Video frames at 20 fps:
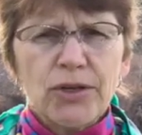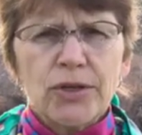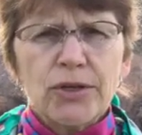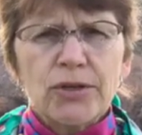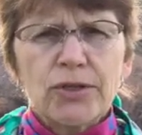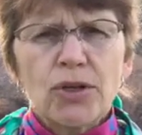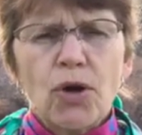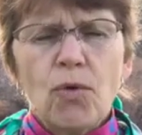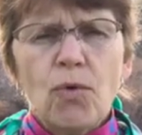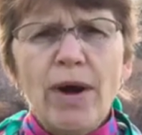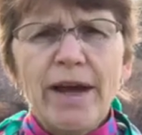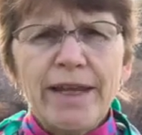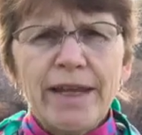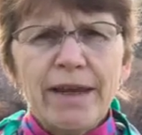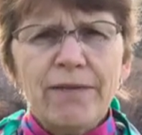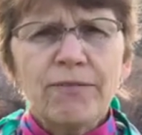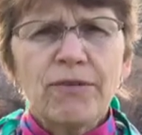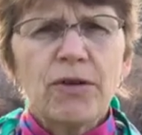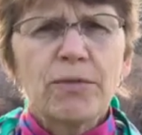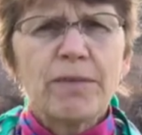So what
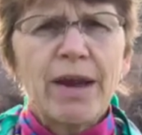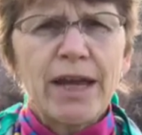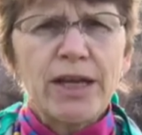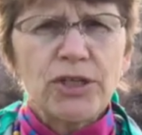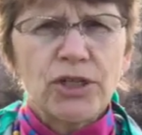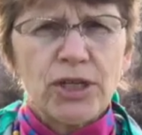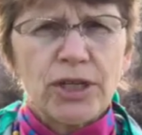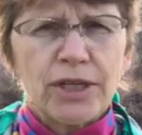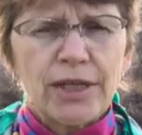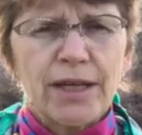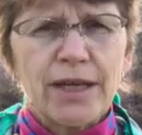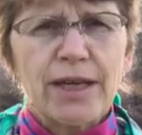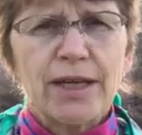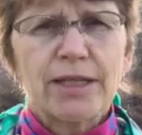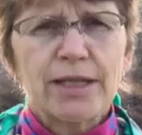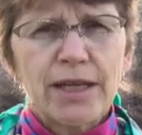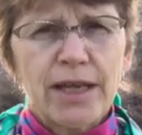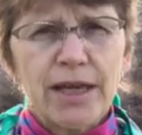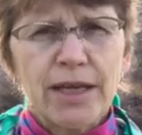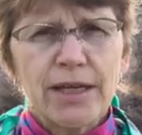information
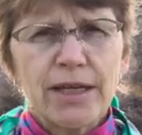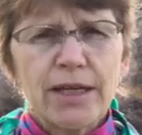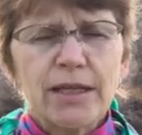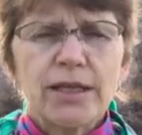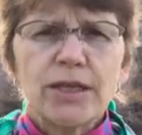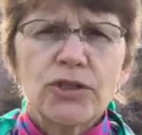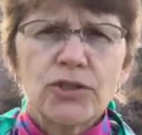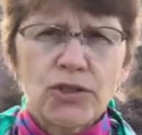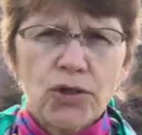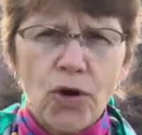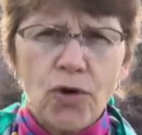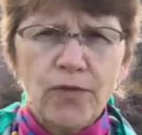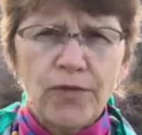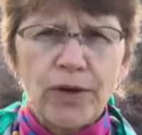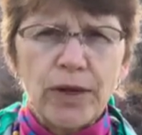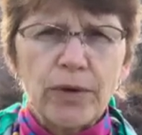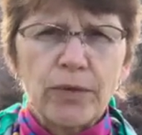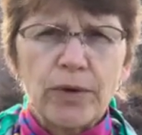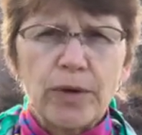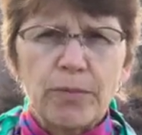is in the
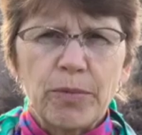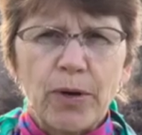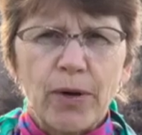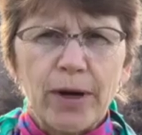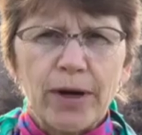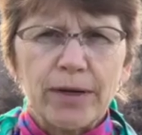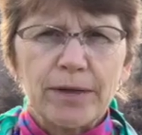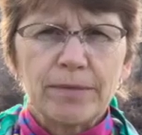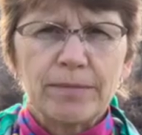SOFI report?